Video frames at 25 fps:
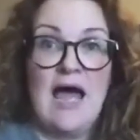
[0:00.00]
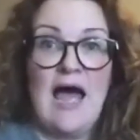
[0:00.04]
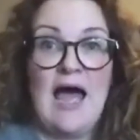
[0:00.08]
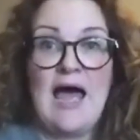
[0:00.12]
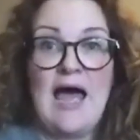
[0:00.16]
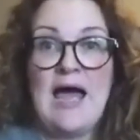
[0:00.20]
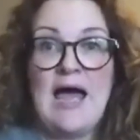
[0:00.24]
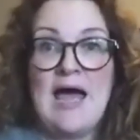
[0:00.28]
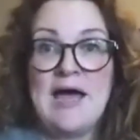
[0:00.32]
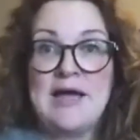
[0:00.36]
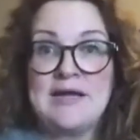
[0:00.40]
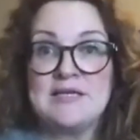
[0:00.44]

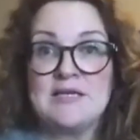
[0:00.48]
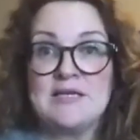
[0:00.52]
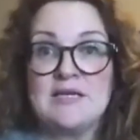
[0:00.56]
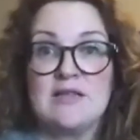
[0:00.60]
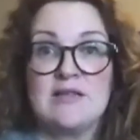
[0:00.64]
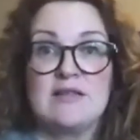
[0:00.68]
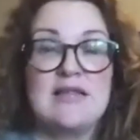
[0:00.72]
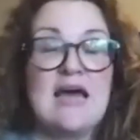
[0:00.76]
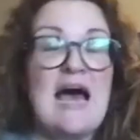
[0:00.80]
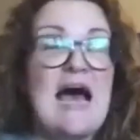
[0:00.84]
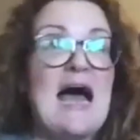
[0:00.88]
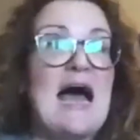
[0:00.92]
And
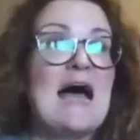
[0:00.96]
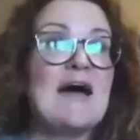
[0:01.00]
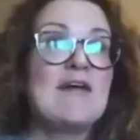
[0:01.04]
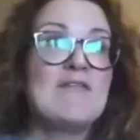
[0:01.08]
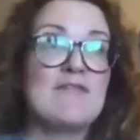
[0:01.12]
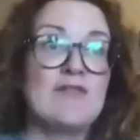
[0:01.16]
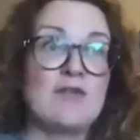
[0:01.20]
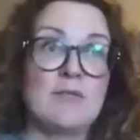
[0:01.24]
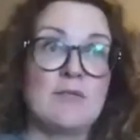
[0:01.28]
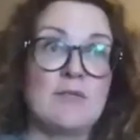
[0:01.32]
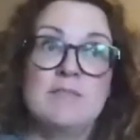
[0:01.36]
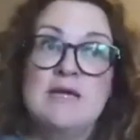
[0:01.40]
that
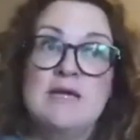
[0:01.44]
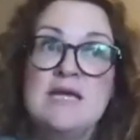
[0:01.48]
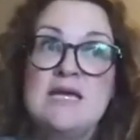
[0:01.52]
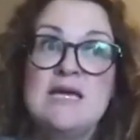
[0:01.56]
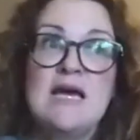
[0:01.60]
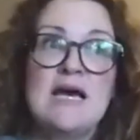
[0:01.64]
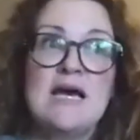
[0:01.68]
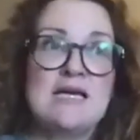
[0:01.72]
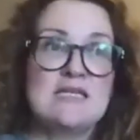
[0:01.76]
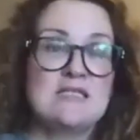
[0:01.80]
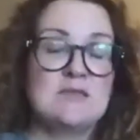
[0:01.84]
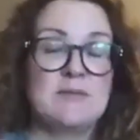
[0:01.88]
for me
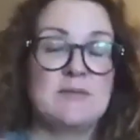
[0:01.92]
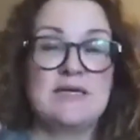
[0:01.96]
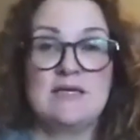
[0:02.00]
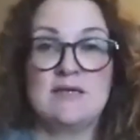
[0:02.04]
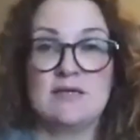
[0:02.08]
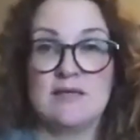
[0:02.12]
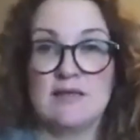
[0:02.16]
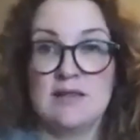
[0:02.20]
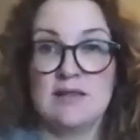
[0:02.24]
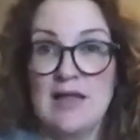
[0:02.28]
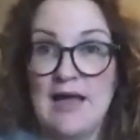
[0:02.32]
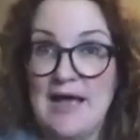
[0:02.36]
has
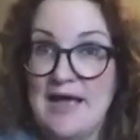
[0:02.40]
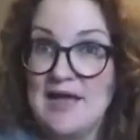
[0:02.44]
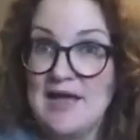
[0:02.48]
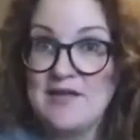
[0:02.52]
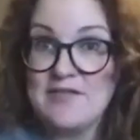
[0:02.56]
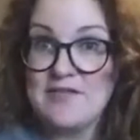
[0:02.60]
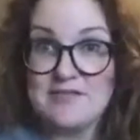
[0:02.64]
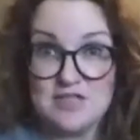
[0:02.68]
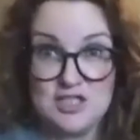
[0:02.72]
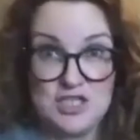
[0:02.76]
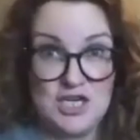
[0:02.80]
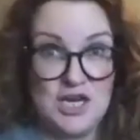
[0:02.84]
been
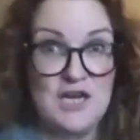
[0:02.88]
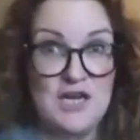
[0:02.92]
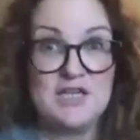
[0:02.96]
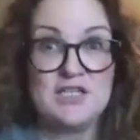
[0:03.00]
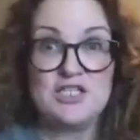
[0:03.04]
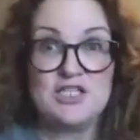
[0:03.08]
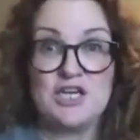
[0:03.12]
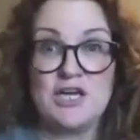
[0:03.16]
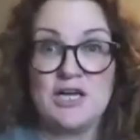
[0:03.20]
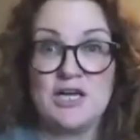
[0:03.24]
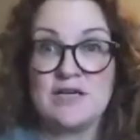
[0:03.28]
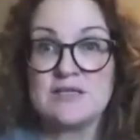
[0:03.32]
life
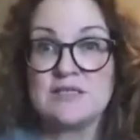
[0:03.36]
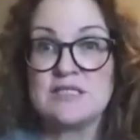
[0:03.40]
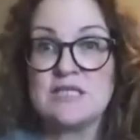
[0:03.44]
changing.